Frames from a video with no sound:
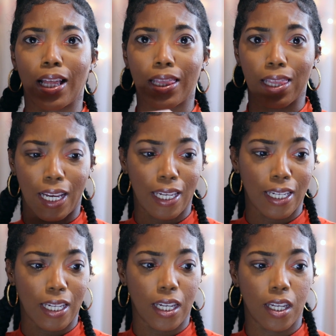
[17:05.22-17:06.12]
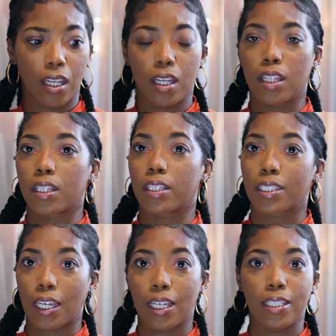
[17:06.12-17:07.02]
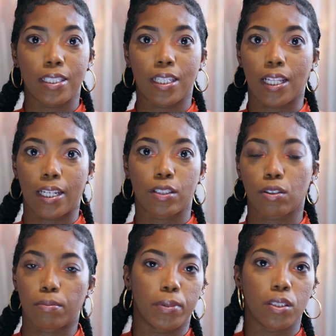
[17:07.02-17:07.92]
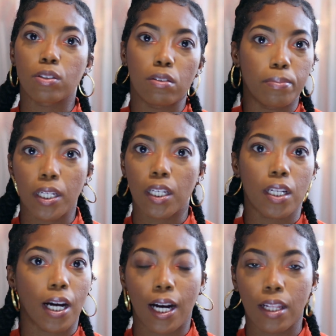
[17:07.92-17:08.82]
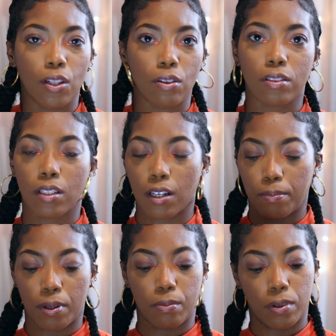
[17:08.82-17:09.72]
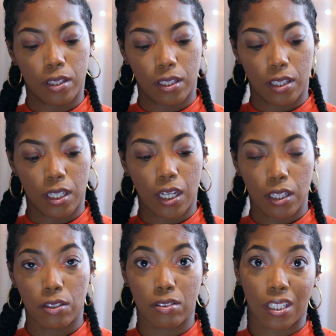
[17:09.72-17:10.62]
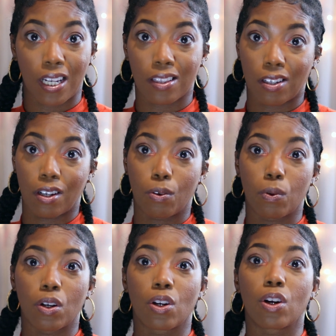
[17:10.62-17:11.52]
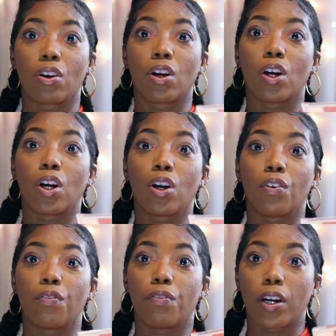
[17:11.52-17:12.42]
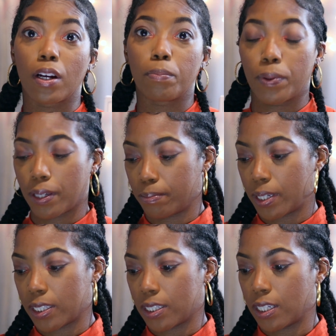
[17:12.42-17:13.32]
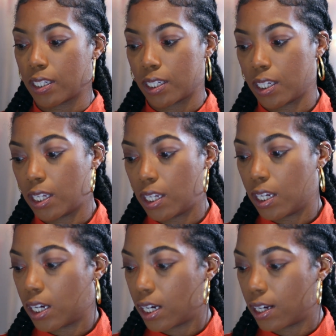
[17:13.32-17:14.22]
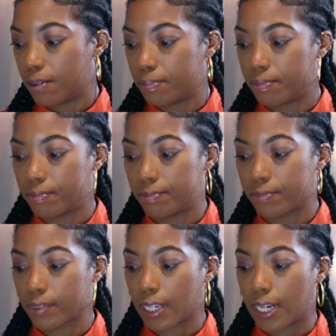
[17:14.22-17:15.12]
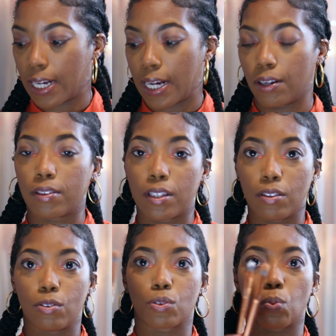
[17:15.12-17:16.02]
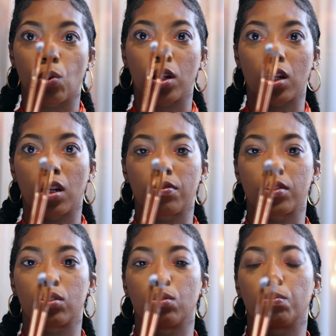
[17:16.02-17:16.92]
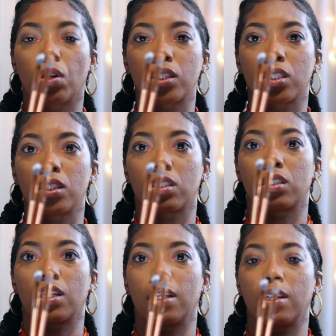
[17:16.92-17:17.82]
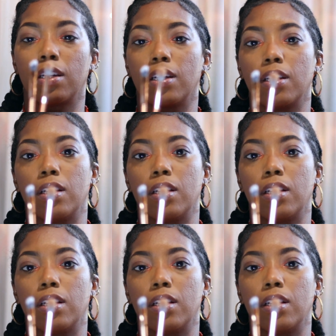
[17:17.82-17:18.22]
like this easy, like took me two minute eye look to come up with. The colors I thought were very pigmented. Um, I only used one of the two brushes today